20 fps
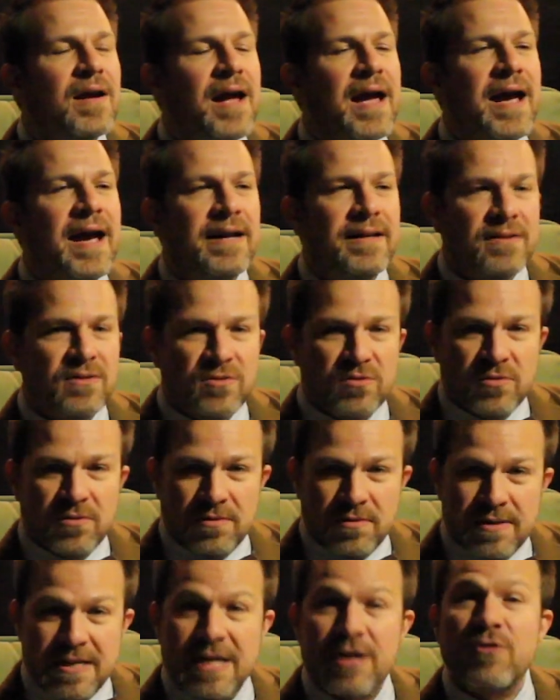at
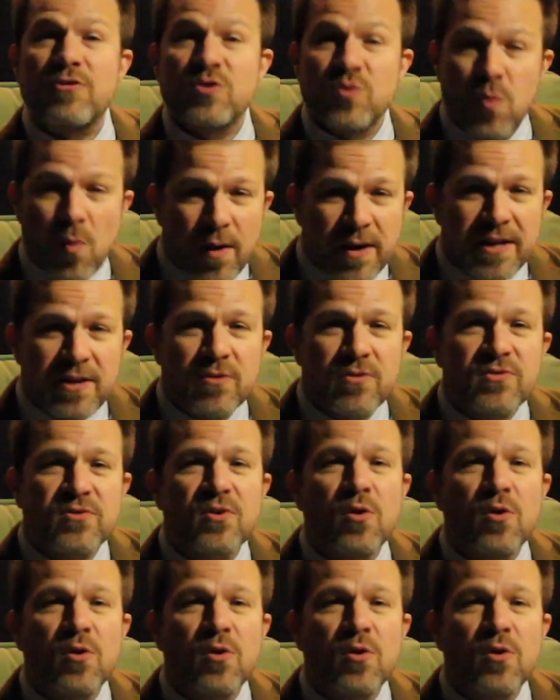near 20 years